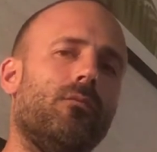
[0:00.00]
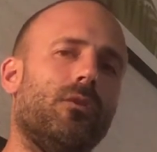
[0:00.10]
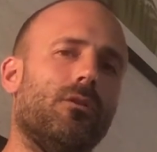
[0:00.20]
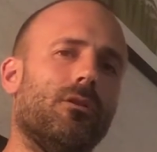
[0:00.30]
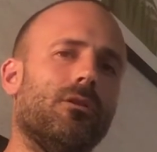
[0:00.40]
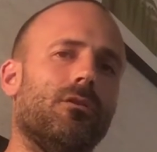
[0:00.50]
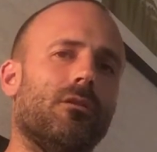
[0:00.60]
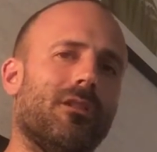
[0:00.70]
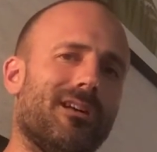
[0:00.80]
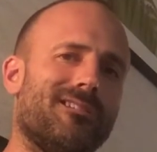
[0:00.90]
a little
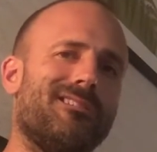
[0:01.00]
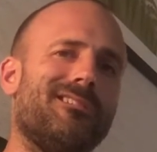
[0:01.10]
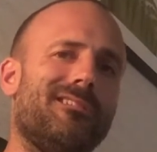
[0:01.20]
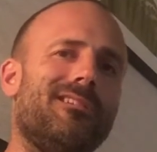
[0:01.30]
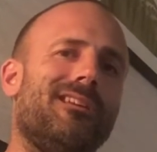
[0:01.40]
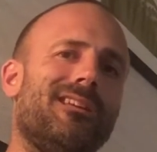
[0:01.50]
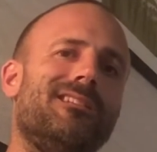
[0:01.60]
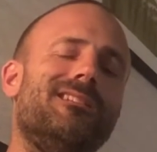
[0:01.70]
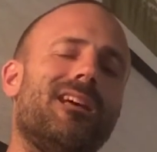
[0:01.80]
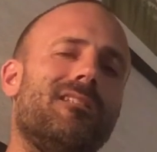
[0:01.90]
less
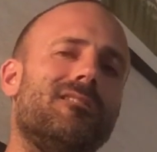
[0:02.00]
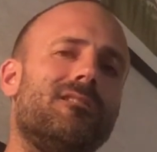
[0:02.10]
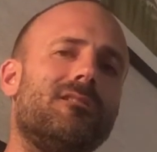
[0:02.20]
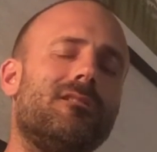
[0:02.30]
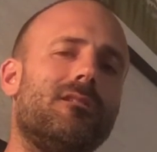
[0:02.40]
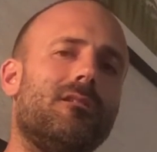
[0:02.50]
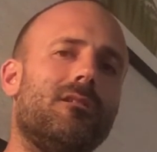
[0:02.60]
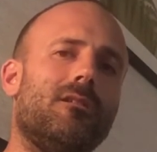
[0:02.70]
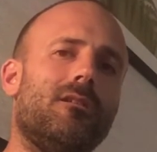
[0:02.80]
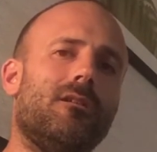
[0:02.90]
intense.
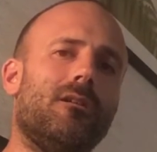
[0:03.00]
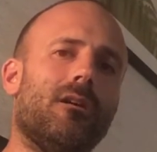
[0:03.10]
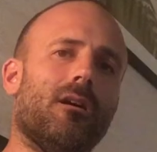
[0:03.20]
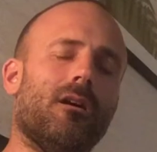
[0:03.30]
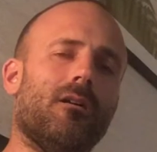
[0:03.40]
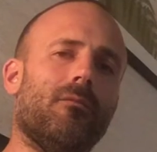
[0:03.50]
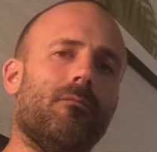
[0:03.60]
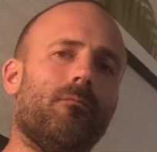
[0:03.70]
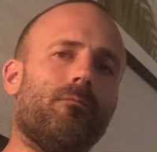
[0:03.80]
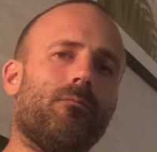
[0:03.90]
Um,
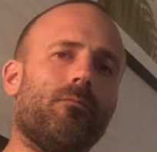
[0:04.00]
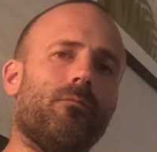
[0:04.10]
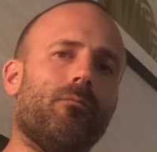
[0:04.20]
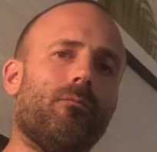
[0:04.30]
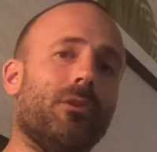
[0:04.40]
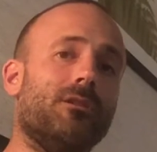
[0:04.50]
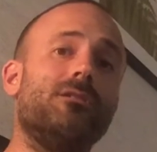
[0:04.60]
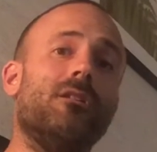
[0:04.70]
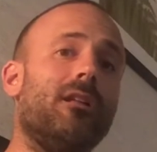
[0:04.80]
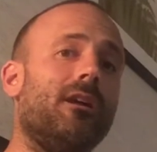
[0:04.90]
but it's
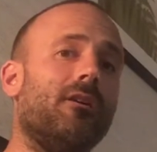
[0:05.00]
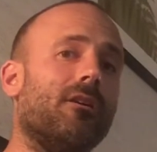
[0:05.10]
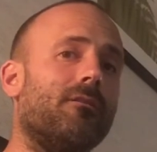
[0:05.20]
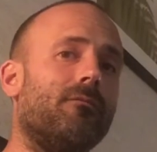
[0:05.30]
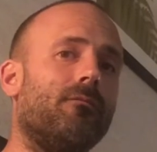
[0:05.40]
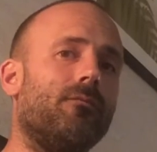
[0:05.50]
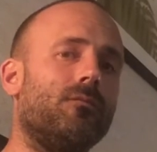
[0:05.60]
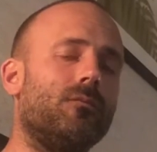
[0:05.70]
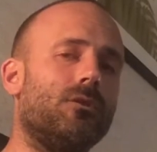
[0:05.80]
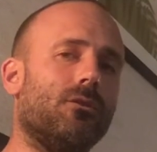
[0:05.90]
still anger.
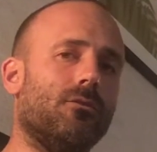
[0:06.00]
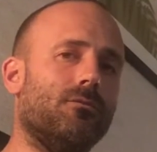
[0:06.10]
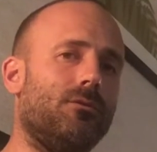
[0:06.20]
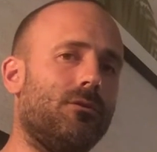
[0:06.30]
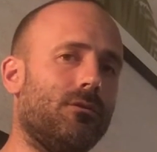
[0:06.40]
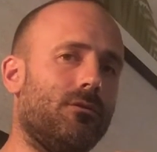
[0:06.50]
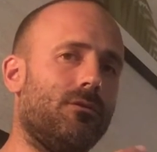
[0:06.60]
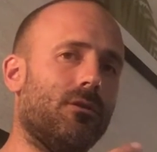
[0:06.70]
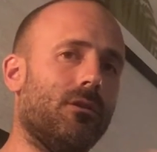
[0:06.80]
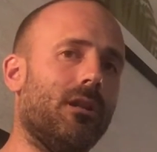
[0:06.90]
So
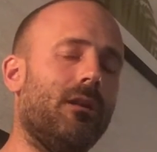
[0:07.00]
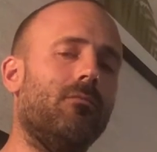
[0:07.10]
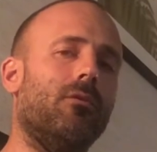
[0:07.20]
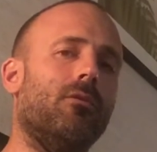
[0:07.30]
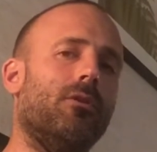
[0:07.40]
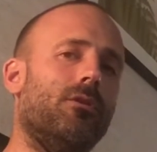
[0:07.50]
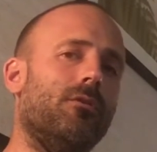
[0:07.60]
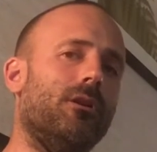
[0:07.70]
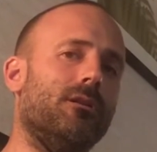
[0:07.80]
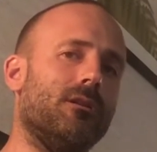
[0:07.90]
to label
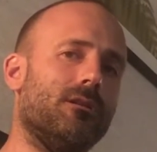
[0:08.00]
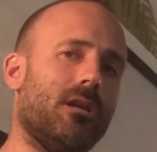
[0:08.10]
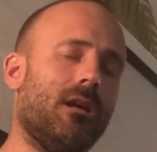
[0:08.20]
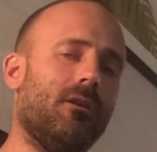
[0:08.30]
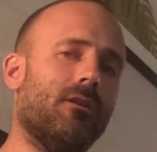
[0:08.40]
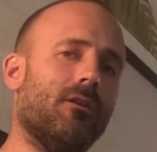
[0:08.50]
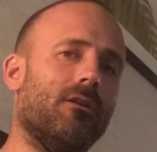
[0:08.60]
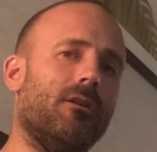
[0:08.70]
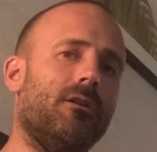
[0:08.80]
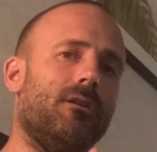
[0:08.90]
annoyance as anger
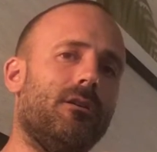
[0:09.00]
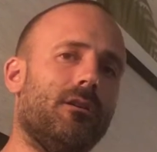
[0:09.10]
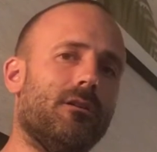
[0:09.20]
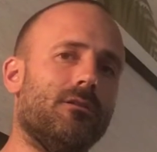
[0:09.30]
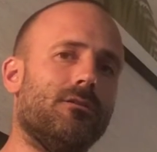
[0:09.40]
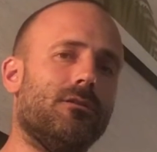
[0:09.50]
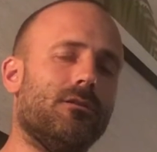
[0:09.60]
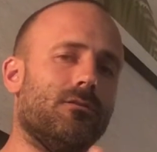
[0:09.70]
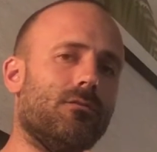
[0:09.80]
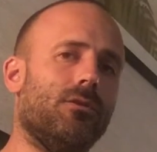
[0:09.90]
is
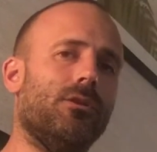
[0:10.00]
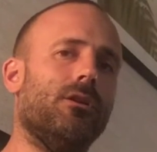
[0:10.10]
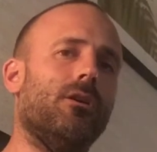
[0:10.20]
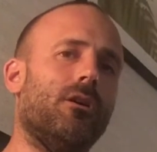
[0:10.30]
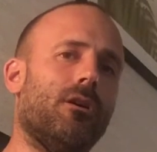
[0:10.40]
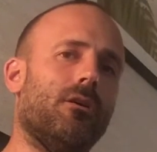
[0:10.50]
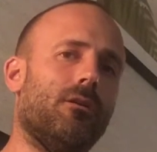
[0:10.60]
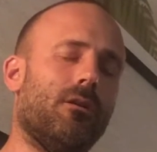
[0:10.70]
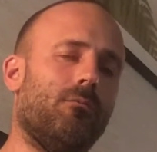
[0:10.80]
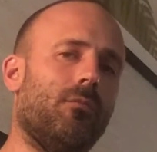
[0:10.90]
really
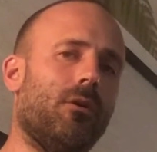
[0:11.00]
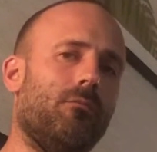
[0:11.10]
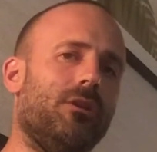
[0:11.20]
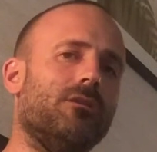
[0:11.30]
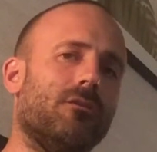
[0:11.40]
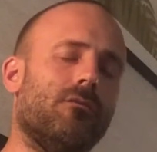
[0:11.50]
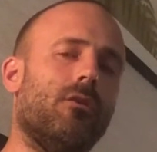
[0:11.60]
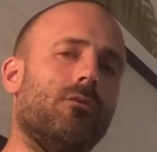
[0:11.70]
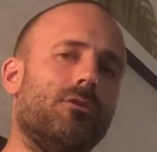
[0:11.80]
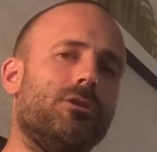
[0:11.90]
a piece of
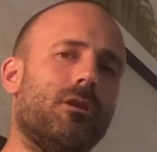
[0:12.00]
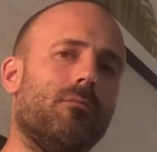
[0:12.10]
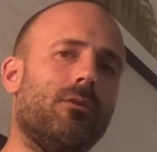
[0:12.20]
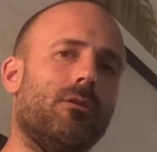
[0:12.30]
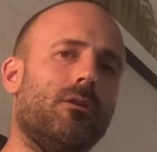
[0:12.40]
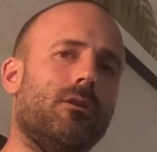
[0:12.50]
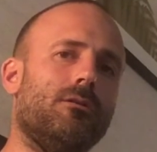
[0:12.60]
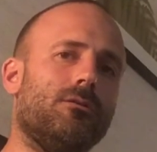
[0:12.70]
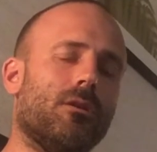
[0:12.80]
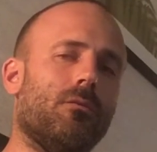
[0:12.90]
ownership.
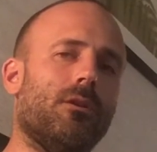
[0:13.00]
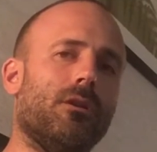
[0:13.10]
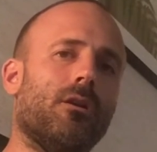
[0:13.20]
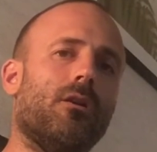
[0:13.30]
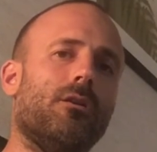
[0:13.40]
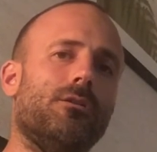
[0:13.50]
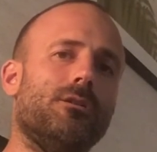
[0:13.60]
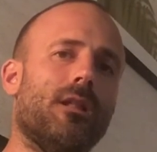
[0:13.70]
So I want to encourage